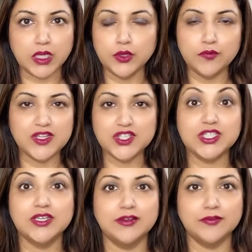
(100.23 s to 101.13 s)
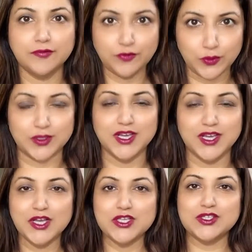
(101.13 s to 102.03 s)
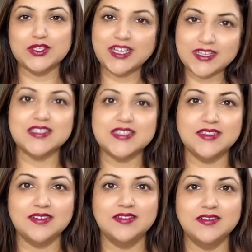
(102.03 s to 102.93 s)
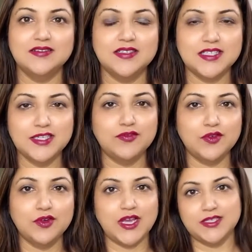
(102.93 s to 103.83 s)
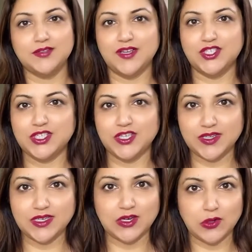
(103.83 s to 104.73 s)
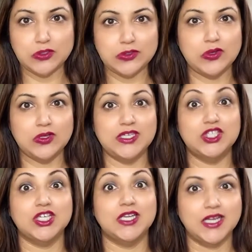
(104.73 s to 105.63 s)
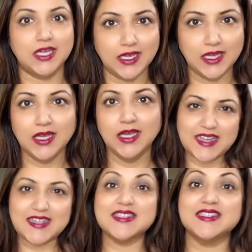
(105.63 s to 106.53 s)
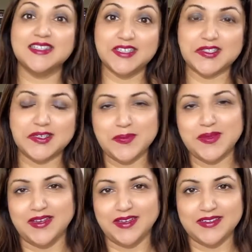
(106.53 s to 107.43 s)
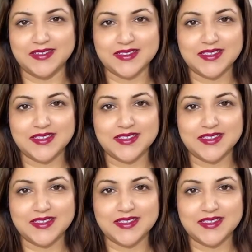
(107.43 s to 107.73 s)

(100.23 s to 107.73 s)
vegetarian food. So they consider seafood as vegetarian and also call it jalkai. That is the history behind it.